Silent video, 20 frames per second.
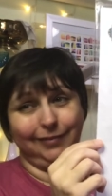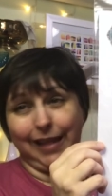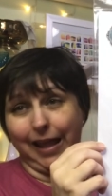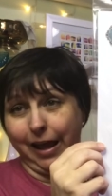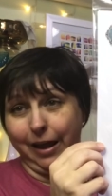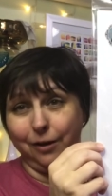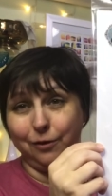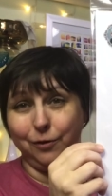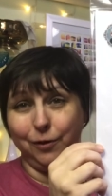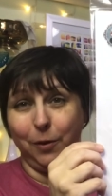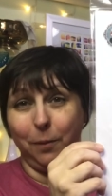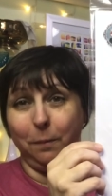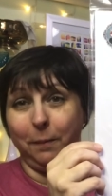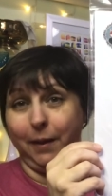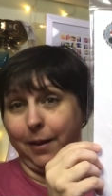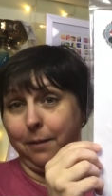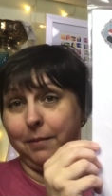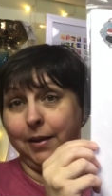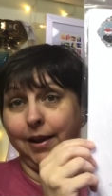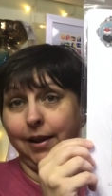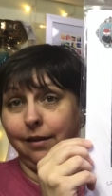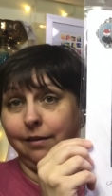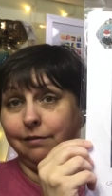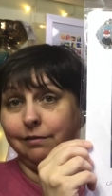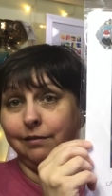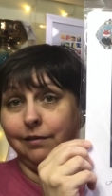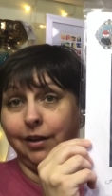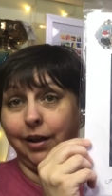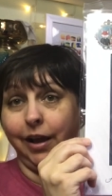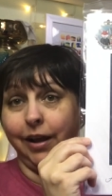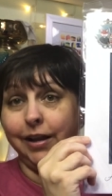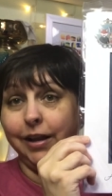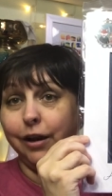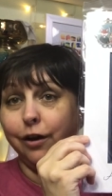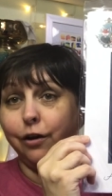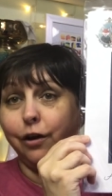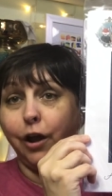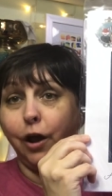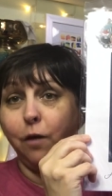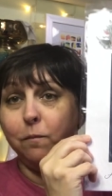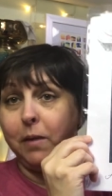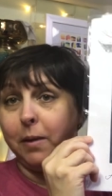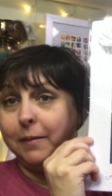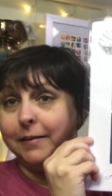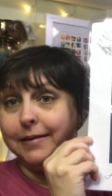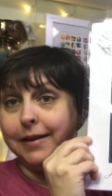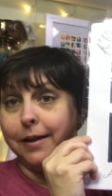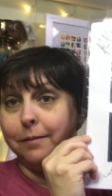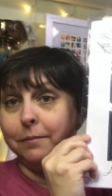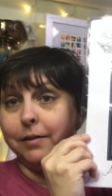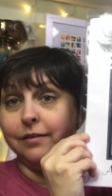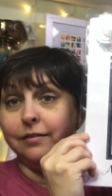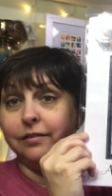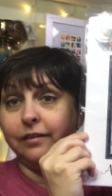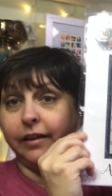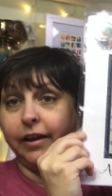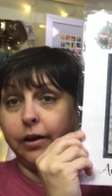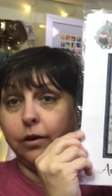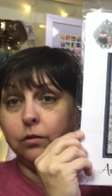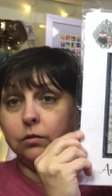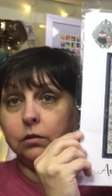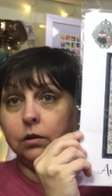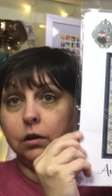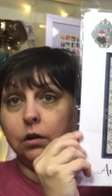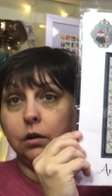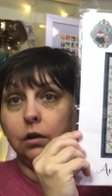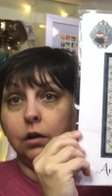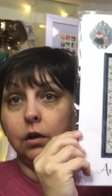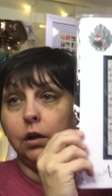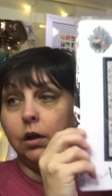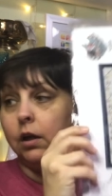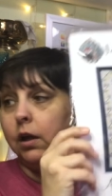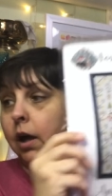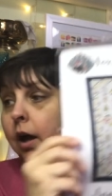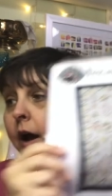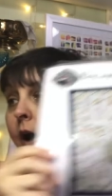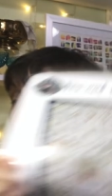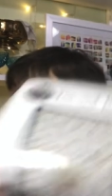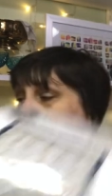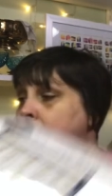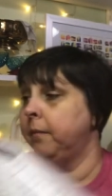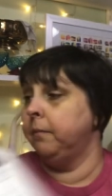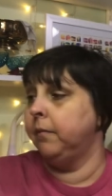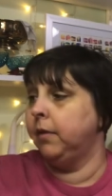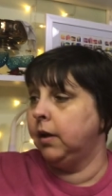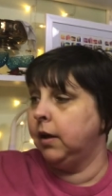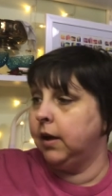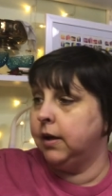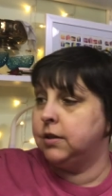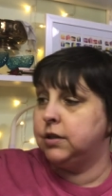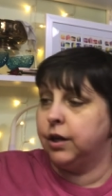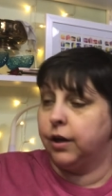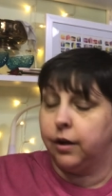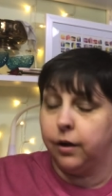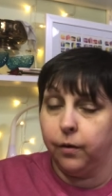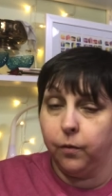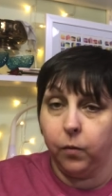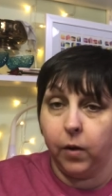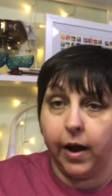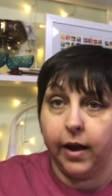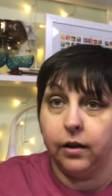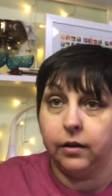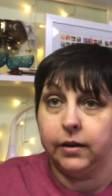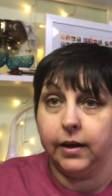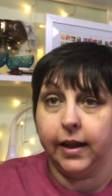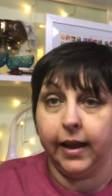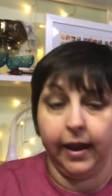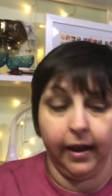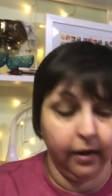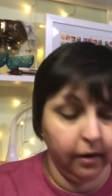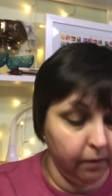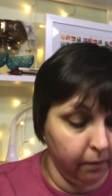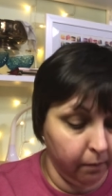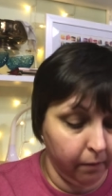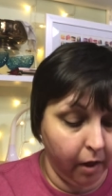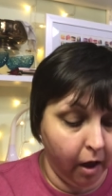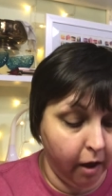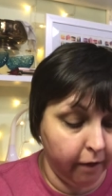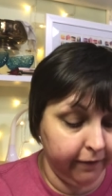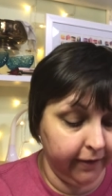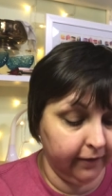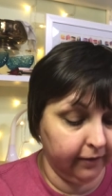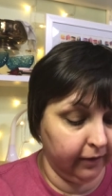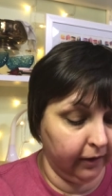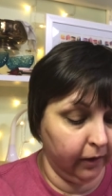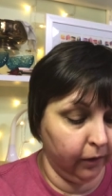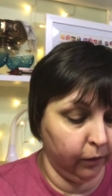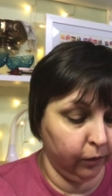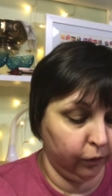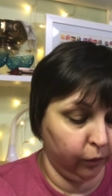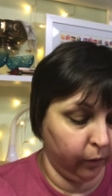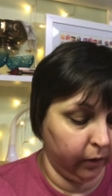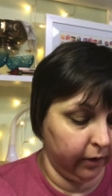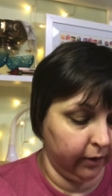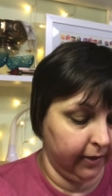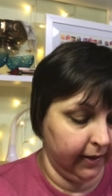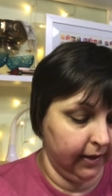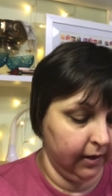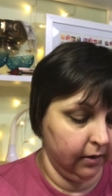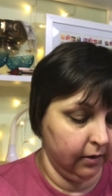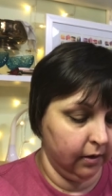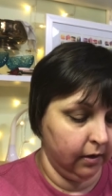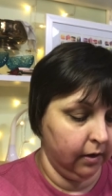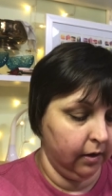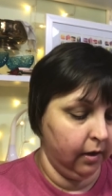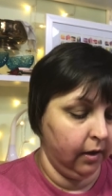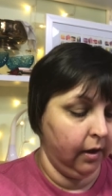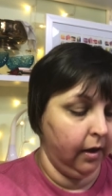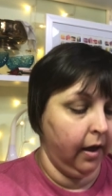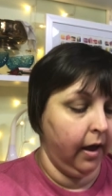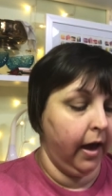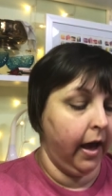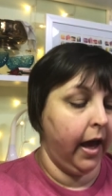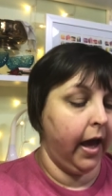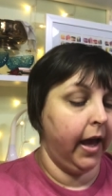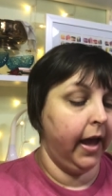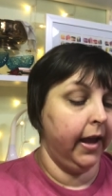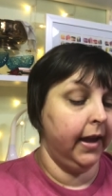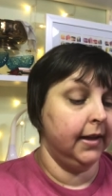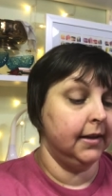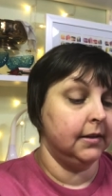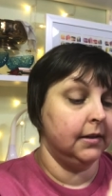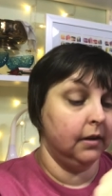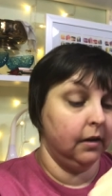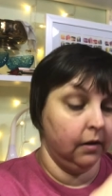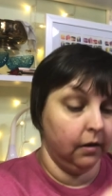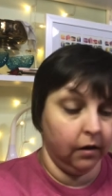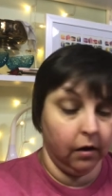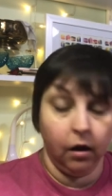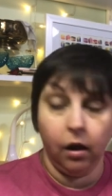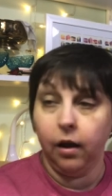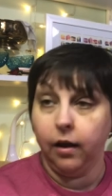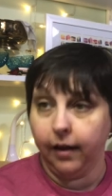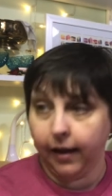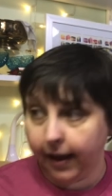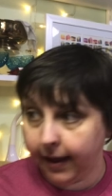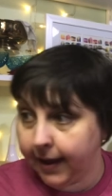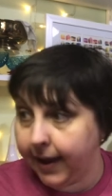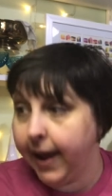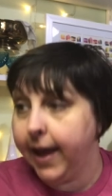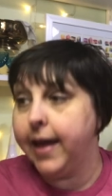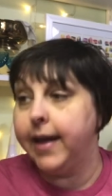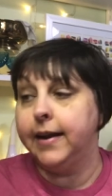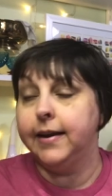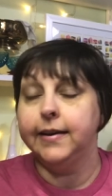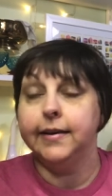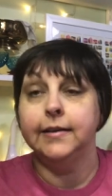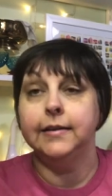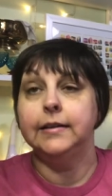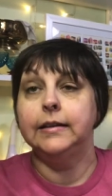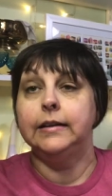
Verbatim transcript: I don't know, maybe a year ago, maybe nine months ago. Um, it took a while to get. Obviously, it was worth it. I, again,